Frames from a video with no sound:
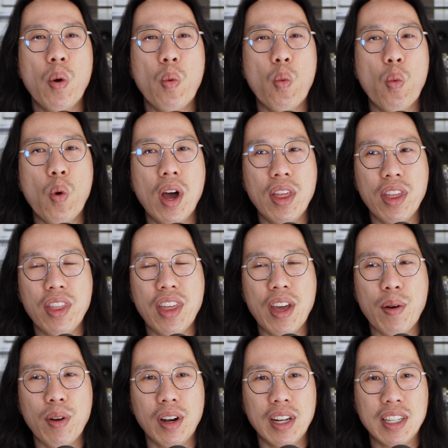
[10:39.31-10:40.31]
whether
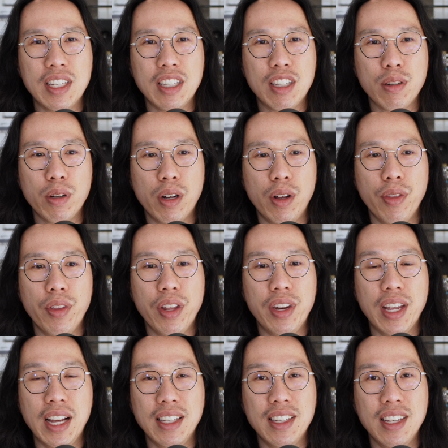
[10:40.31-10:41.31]
they will listen to it on the
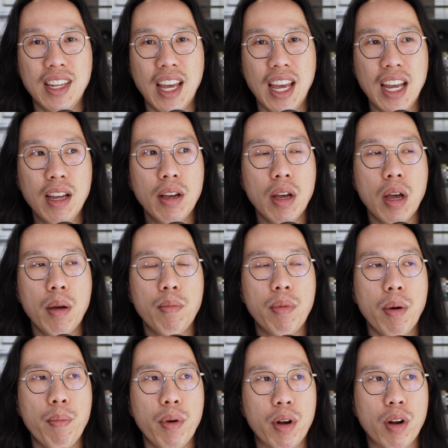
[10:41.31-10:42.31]
day to day
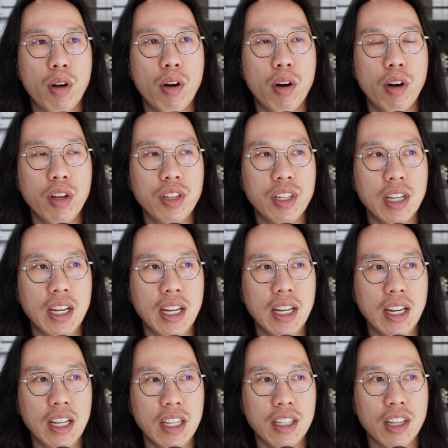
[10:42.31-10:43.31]
but because
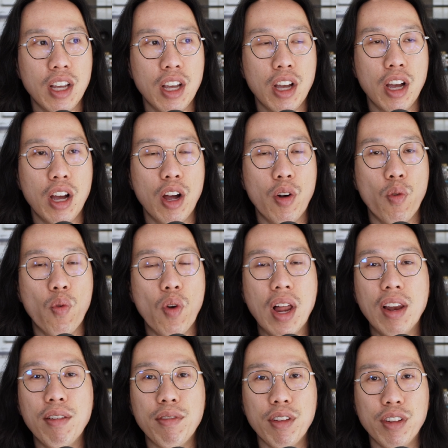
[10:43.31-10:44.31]
it is
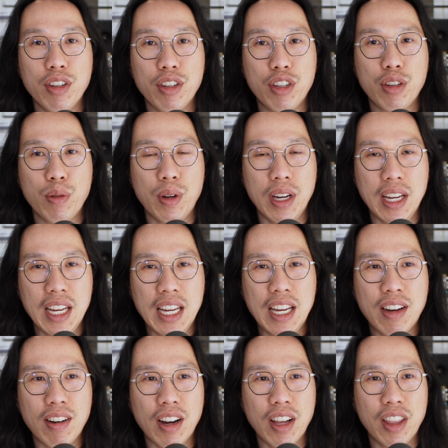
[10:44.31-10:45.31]
relevant to an
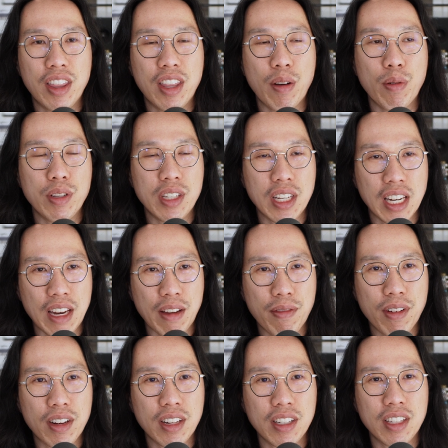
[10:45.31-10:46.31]
era that was
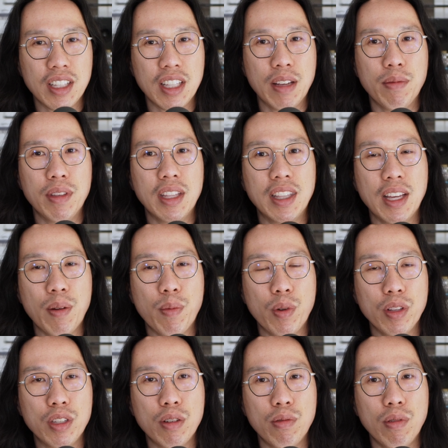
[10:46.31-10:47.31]
significant to them that they
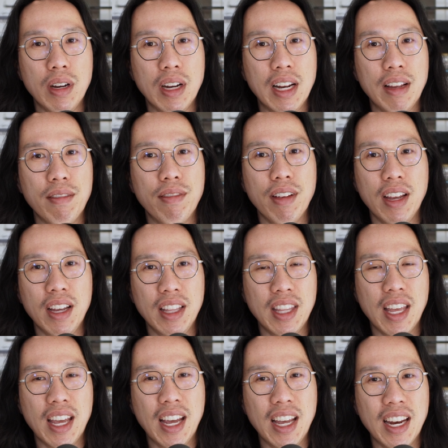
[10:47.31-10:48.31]
want to relive in
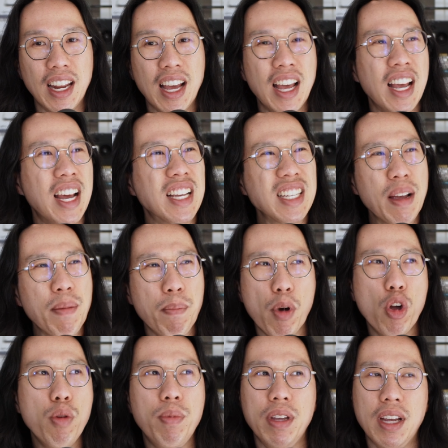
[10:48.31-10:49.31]
their head it's like
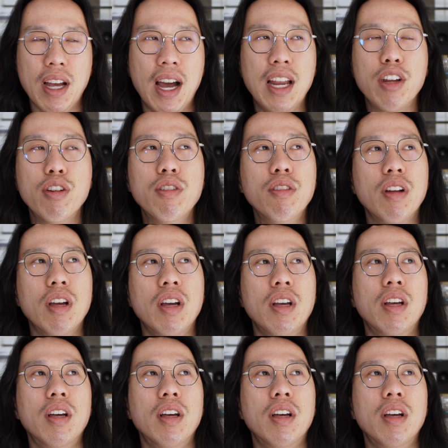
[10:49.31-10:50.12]
moby i don't